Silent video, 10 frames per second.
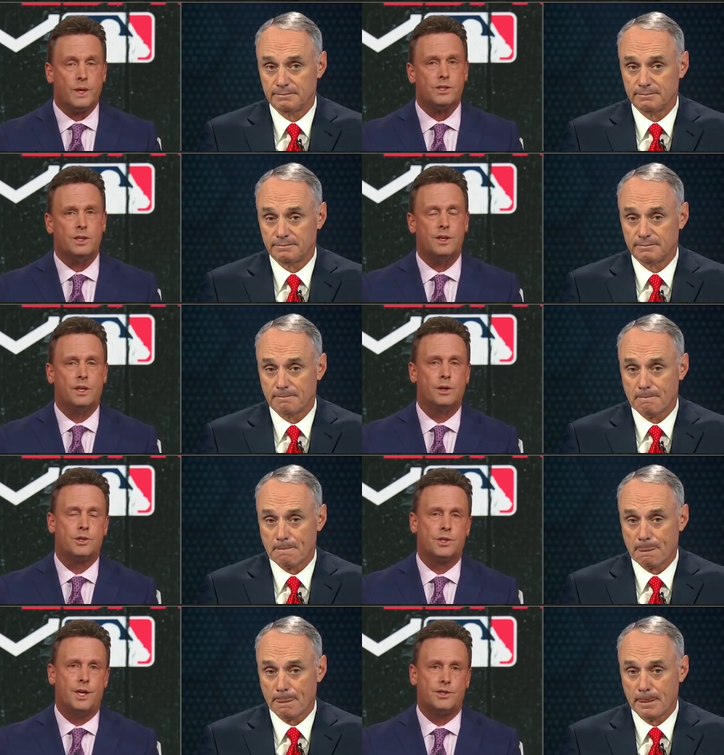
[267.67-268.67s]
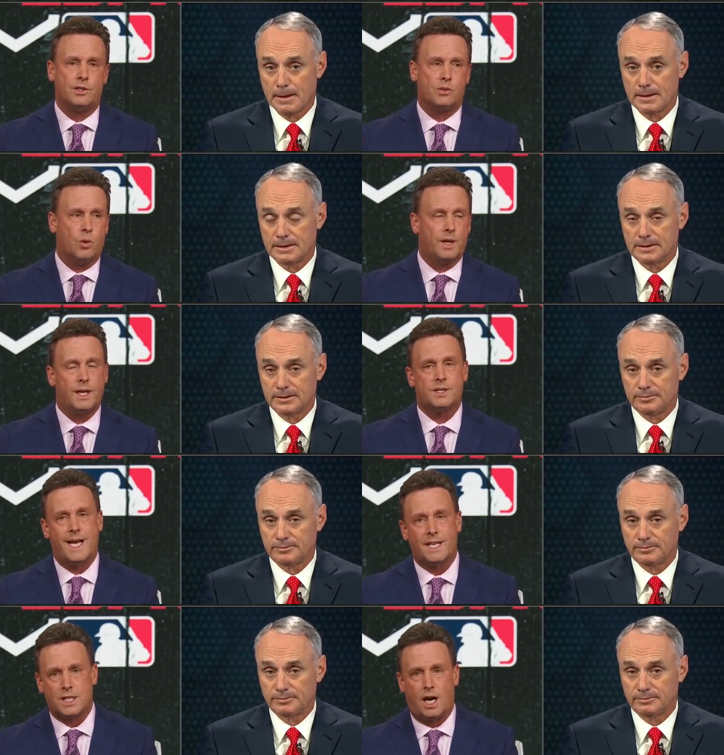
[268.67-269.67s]
Speaker 1: recent negotiations. What has
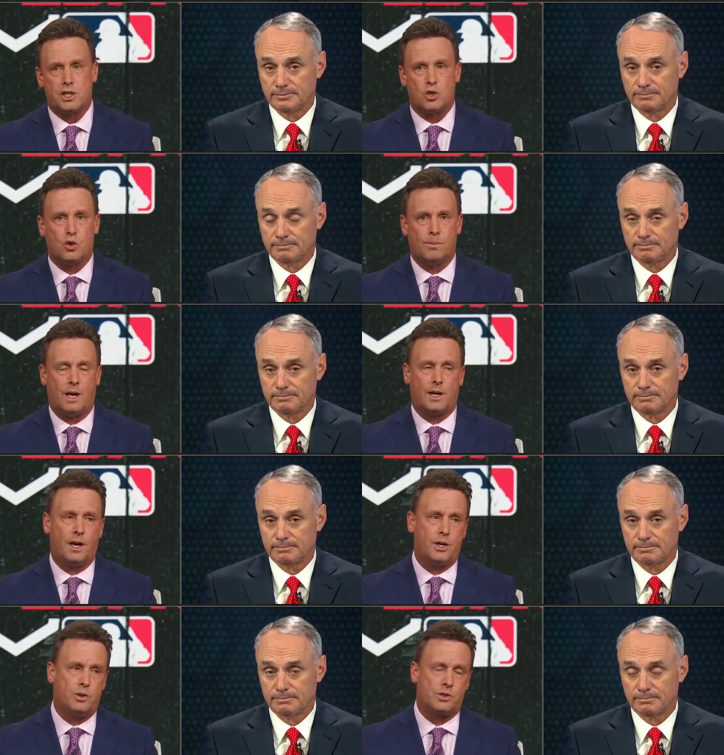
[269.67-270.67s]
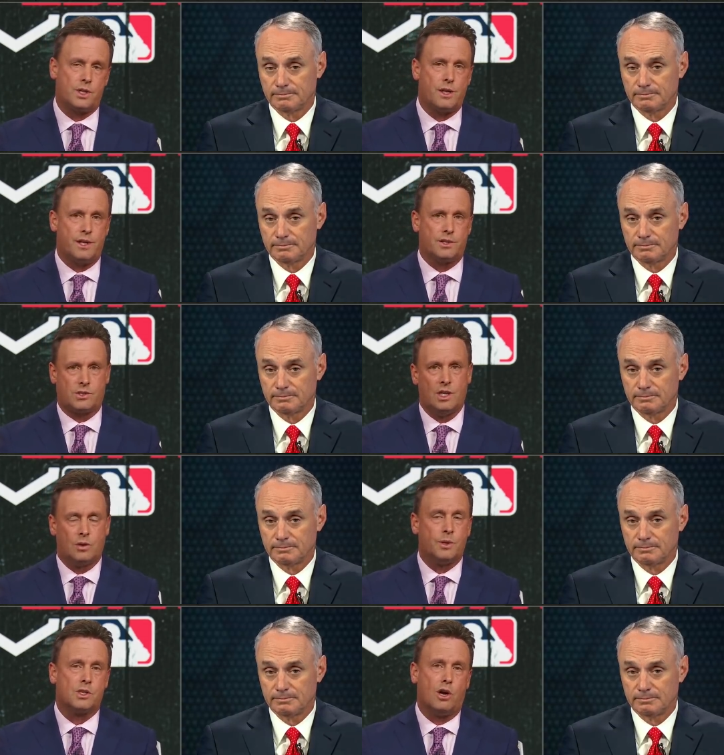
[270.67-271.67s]
that taught you about how you see this
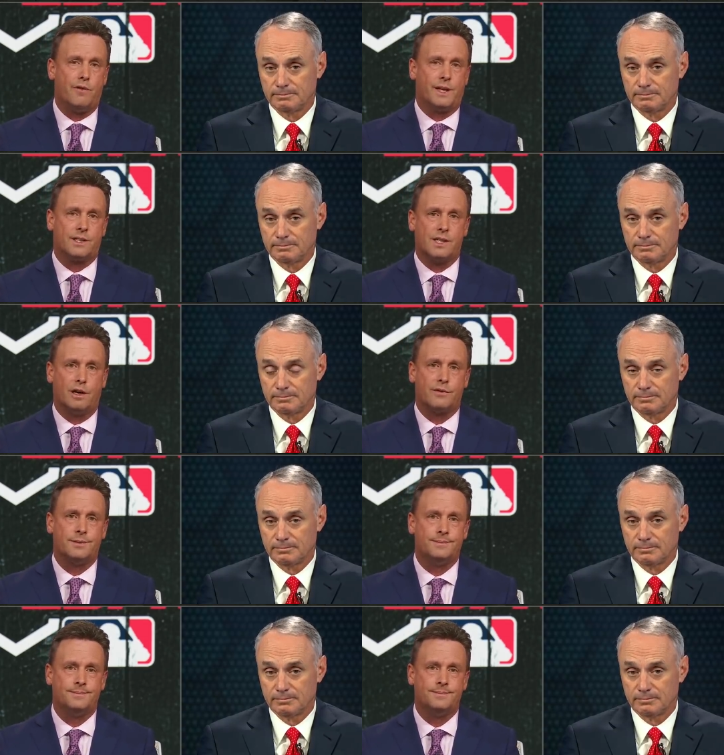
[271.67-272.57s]
resolving itself?